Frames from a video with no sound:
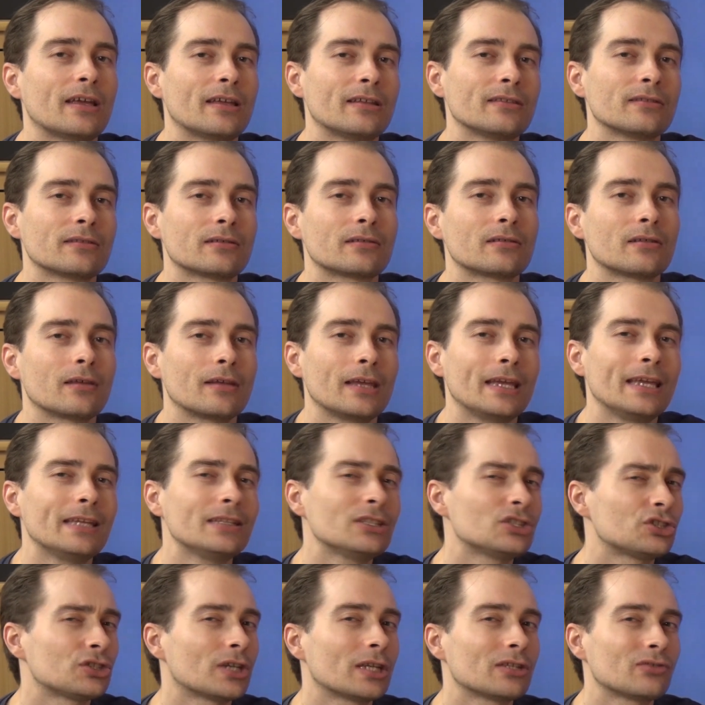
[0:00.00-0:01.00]
and
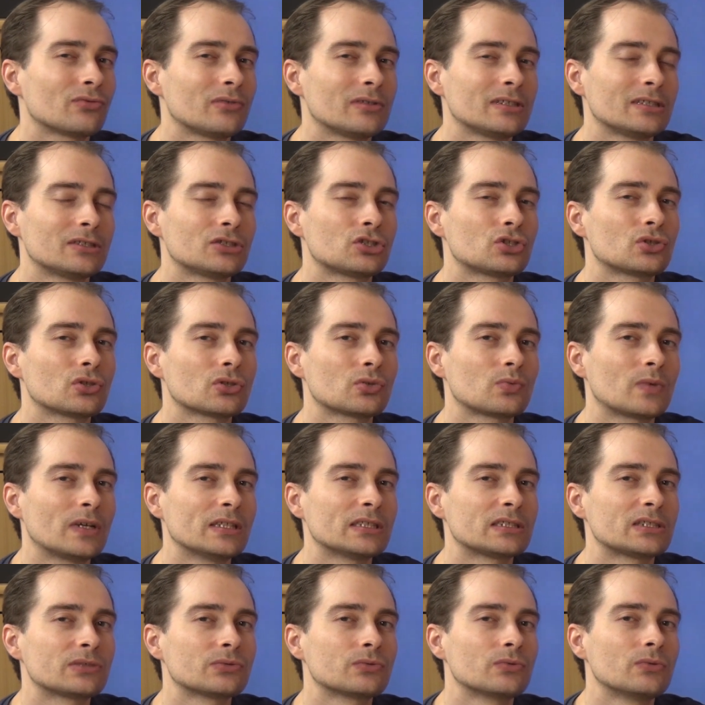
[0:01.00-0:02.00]
in general it should
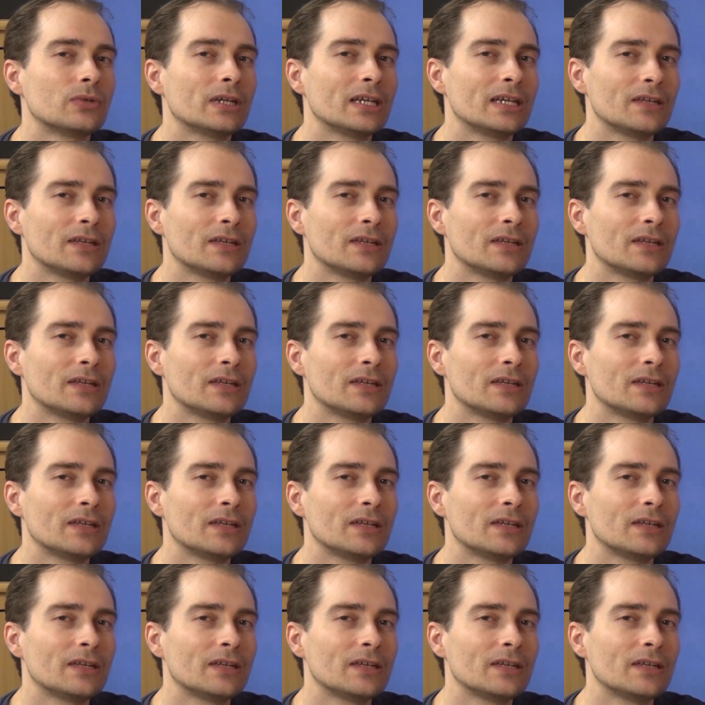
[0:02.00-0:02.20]
run through.